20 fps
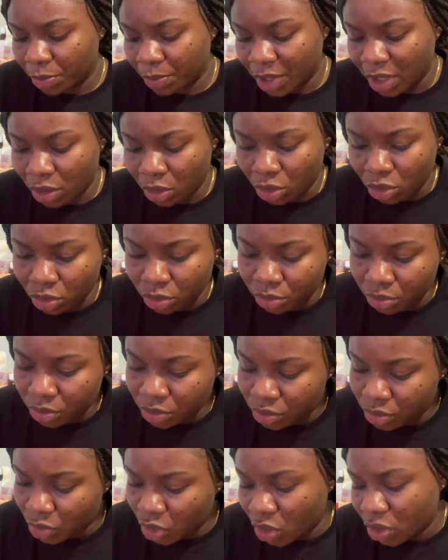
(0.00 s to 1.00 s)
back home
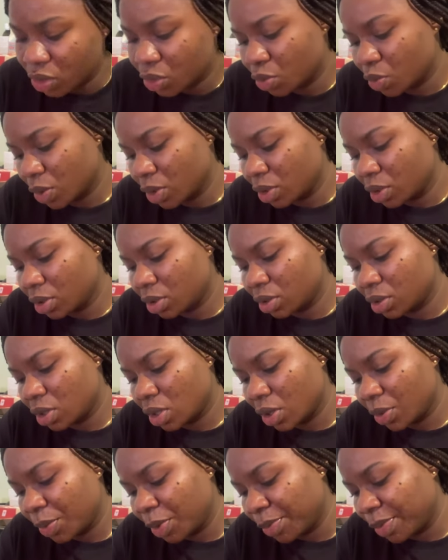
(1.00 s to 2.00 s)
going to work
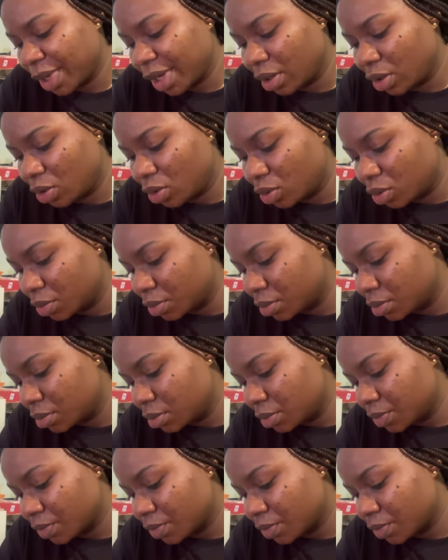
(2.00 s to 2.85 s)
coming back home